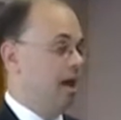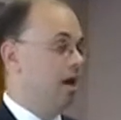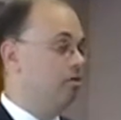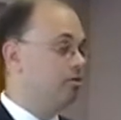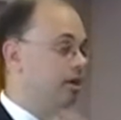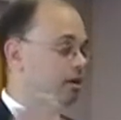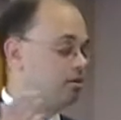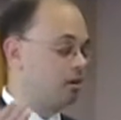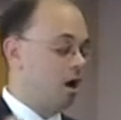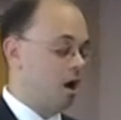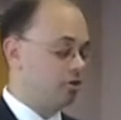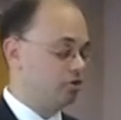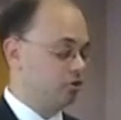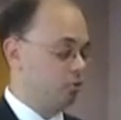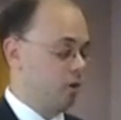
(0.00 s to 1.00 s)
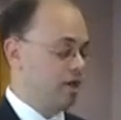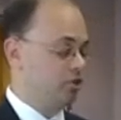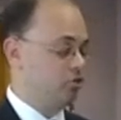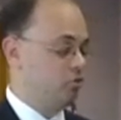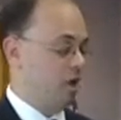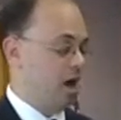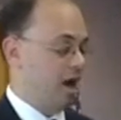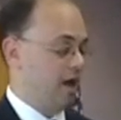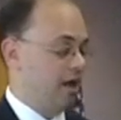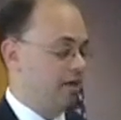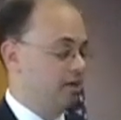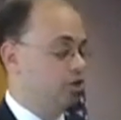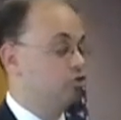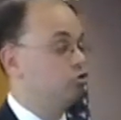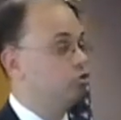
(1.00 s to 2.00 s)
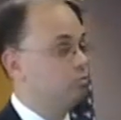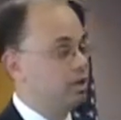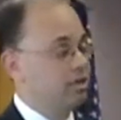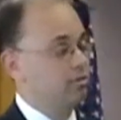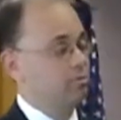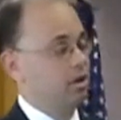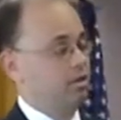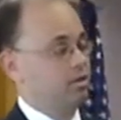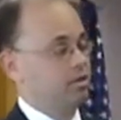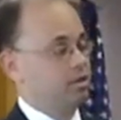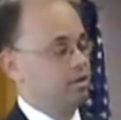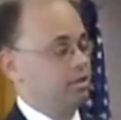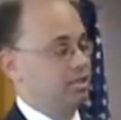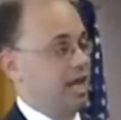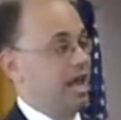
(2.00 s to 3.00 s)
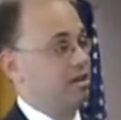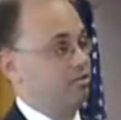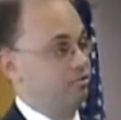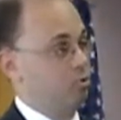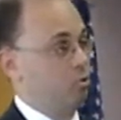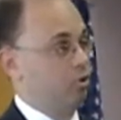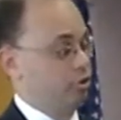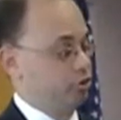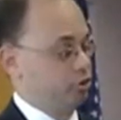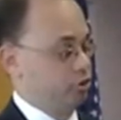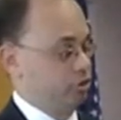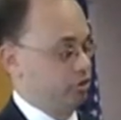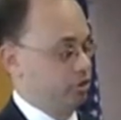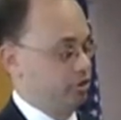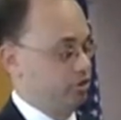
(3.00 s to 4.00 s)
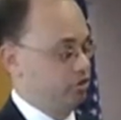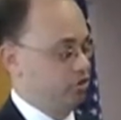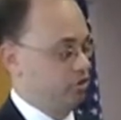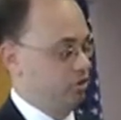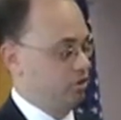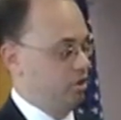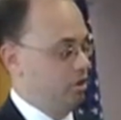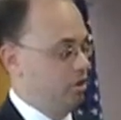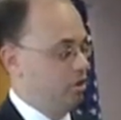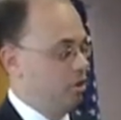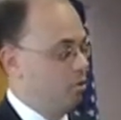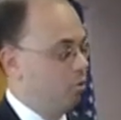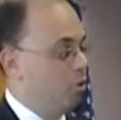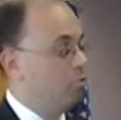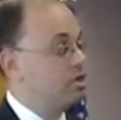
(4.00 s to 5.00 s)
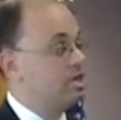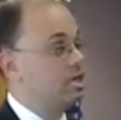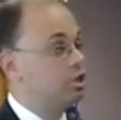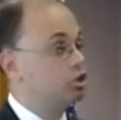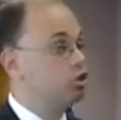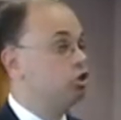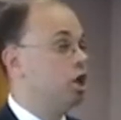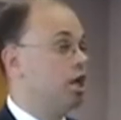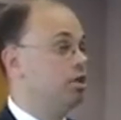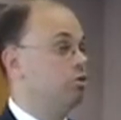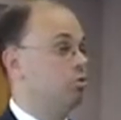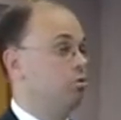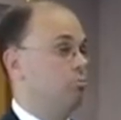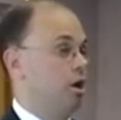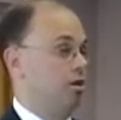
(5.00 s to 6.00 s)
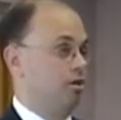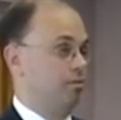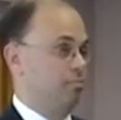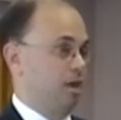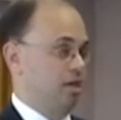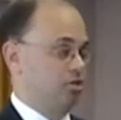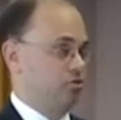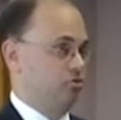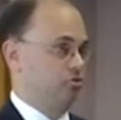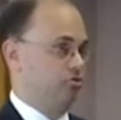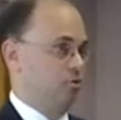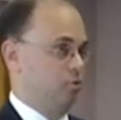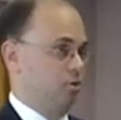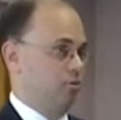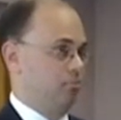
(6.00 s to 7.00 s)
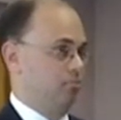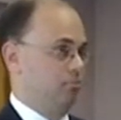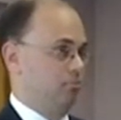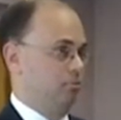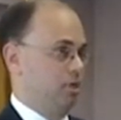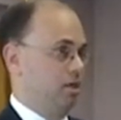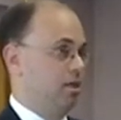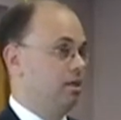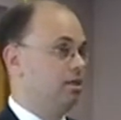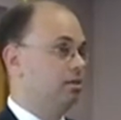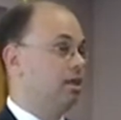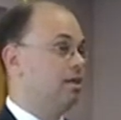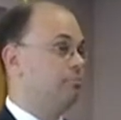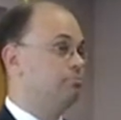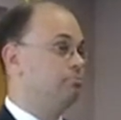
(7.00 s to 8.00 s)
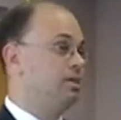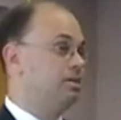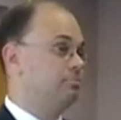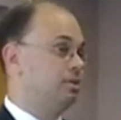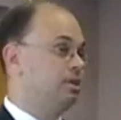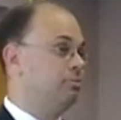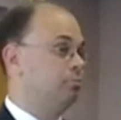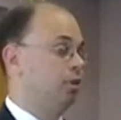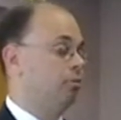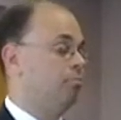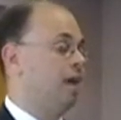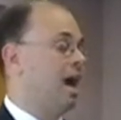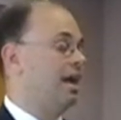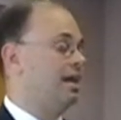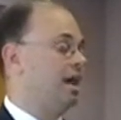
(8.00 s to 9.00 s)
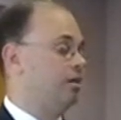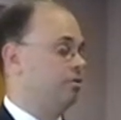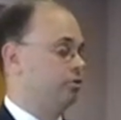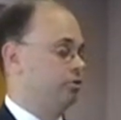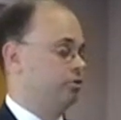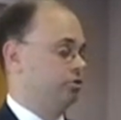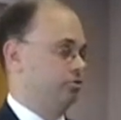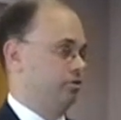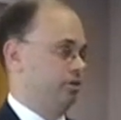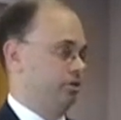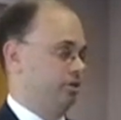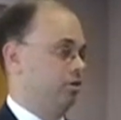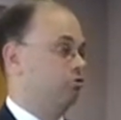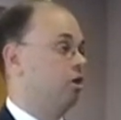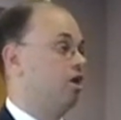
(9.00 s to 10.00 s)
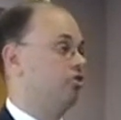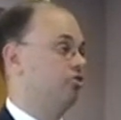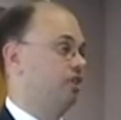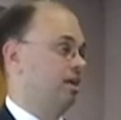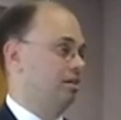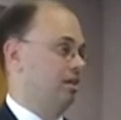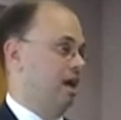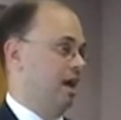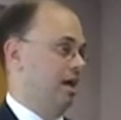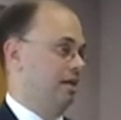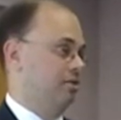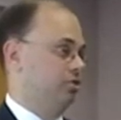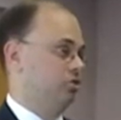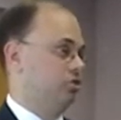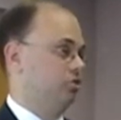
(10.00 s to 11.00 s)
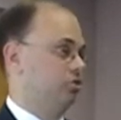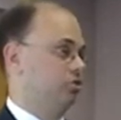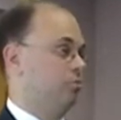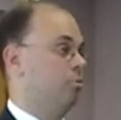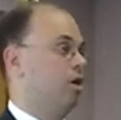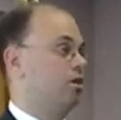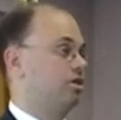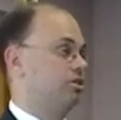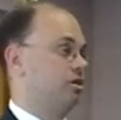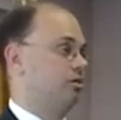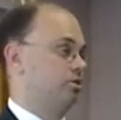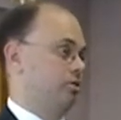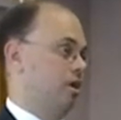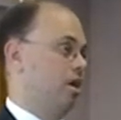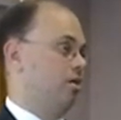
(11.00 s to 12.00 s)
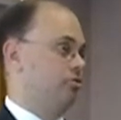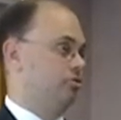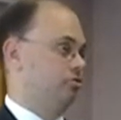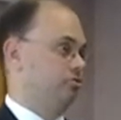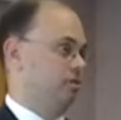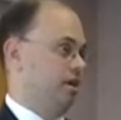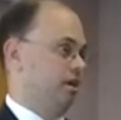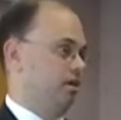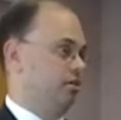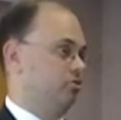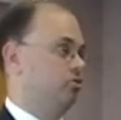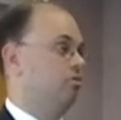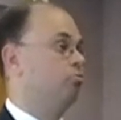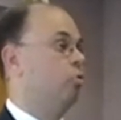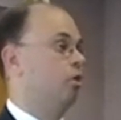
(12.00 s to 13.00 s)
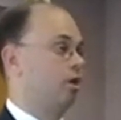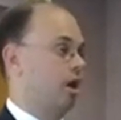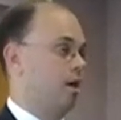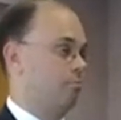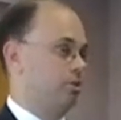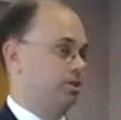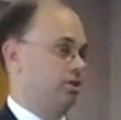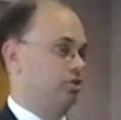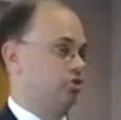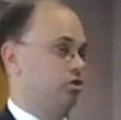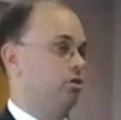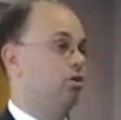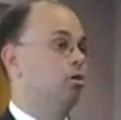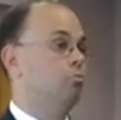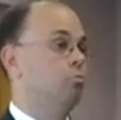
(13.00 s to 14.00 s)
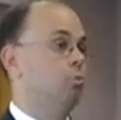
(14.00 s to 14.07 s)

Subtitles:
Healthcare costs are way too high, and too many Americans can't afford insurance. What we need is genuine market-based reform. Let people buy health insurance across state lines so the markets aren't as concentrated. You have more competition,